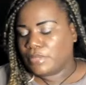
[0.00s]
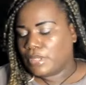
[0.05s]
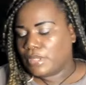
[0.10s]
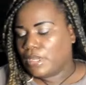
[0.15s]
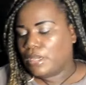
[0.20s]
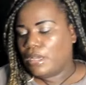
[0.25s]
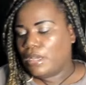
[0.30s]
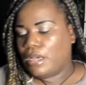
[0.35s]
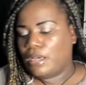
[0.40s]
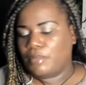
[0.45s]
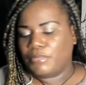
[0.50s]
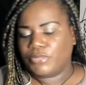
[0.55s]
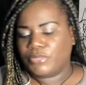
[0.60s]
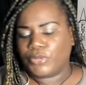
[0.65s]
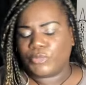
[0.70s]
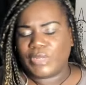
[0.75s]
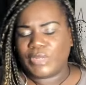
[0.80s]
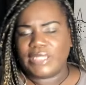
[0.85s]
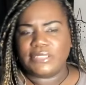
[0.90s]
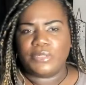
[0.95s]

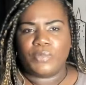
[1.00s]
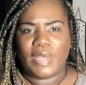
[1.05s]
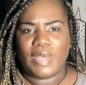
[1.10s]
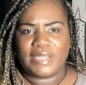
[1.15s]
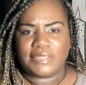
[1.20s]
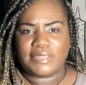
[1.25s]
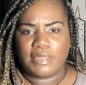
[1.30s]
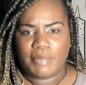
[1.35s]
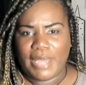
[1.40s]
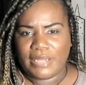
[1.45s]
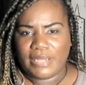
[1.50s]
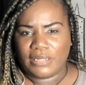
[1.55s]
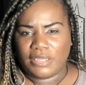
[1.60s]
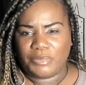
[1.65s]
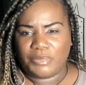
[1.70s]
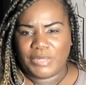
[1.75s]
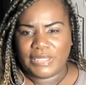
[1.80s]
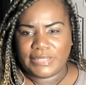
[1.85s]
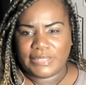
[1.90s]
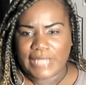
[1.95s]
the reason why somebody
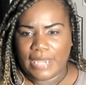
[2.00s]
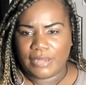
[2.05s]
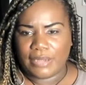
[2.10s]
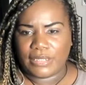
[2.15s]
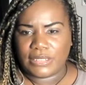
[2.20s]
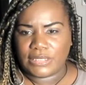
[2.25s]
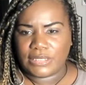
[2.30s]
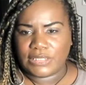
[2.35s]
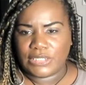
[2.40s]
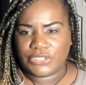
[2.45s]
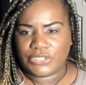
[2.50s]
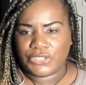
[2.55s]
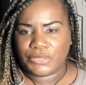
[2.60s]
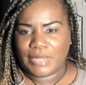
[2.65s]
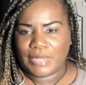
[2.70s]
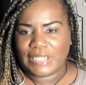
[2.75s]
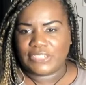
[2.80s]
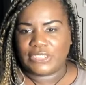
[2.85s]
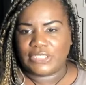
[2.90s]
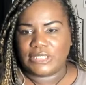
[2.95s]
could be down in a
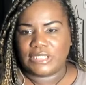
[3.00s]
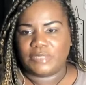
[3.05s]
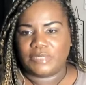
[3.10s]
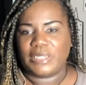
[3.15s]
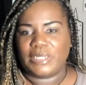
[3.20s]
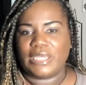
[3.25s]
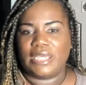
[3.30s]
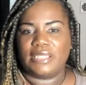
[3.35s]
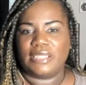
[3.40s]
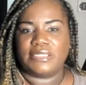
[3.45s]
situation is because